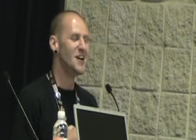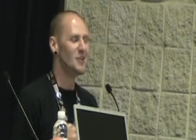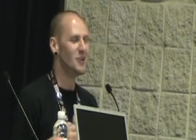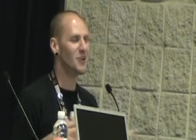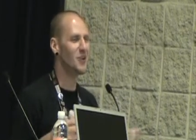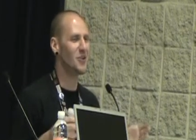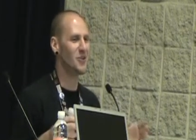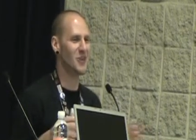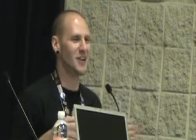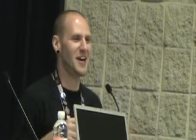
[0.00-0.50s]

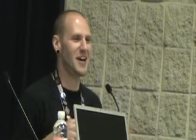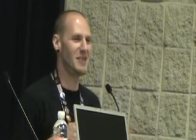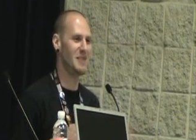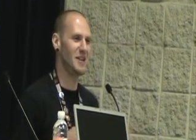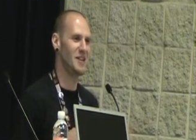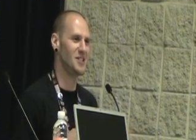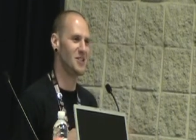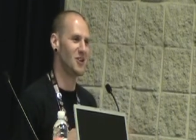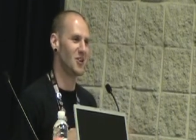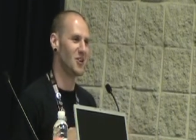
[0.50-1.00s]
We'll go with the
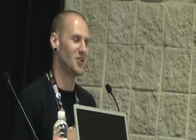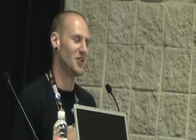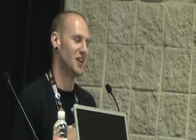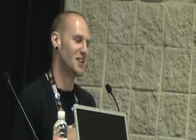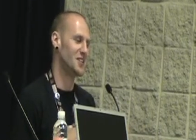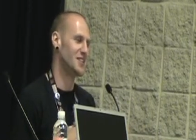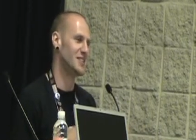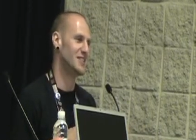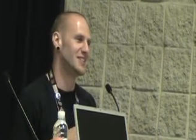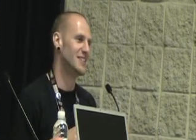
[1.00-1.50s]
animation art
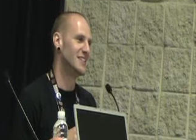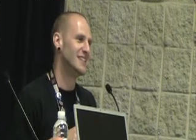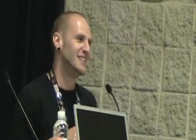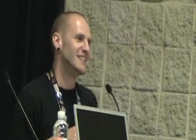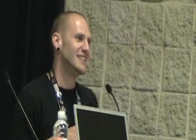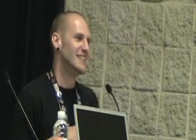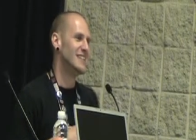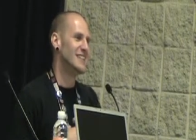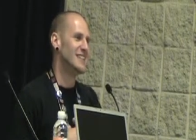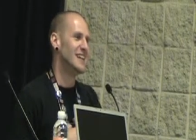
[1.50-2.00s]
collection.
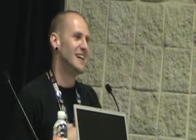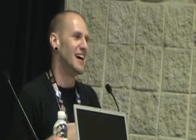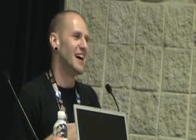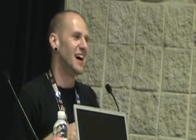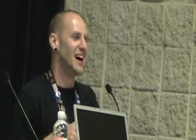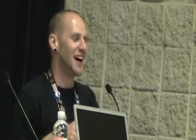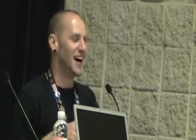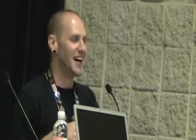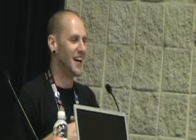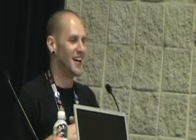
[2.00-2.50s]

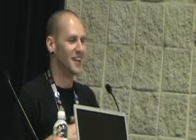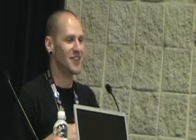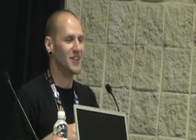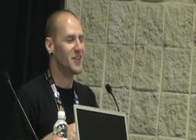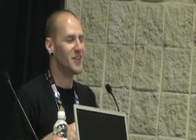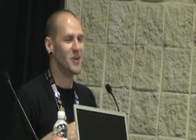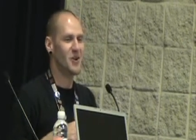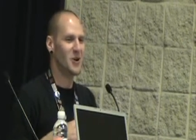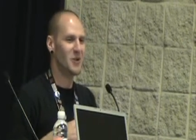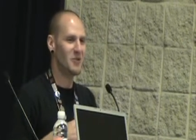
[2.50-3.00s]
You
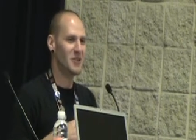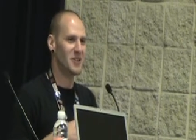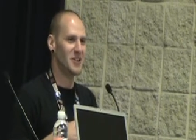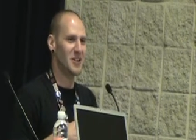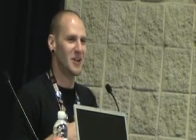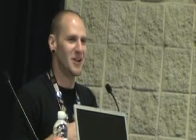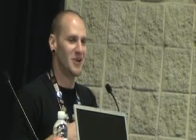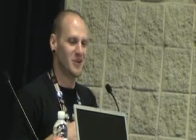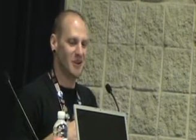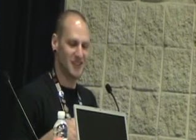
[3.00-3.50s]
don't know about
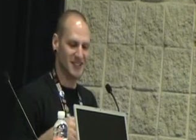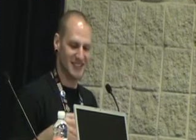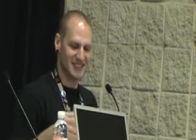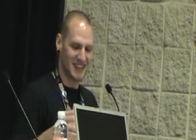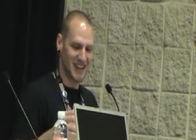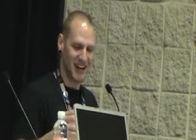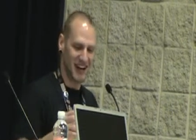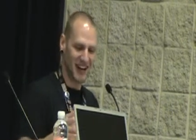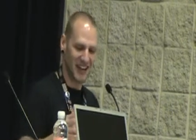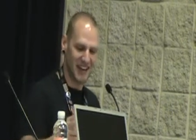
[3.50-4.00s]
the other one.
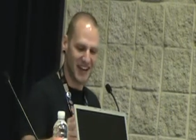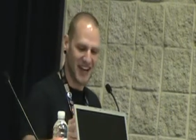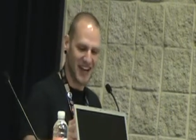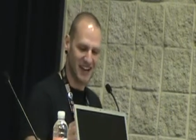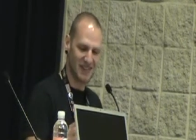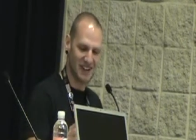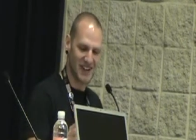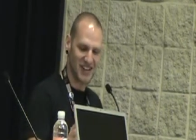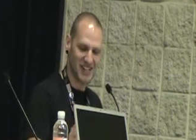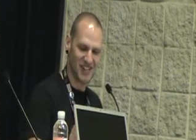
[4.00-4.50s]
The
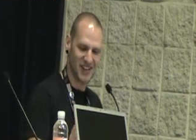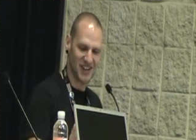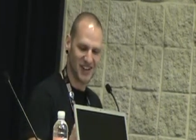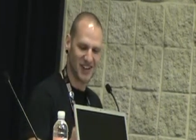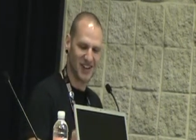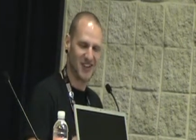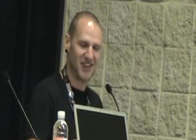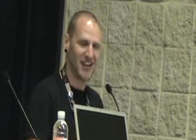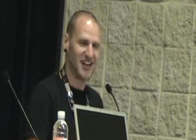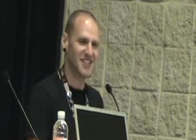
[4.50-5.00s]
animation
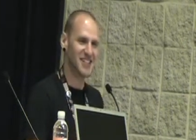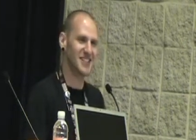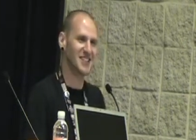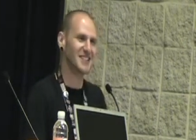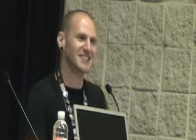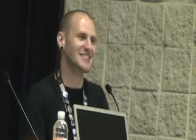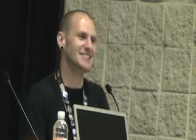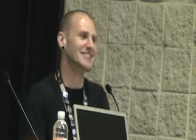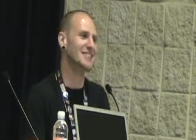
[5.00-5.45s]
art collection,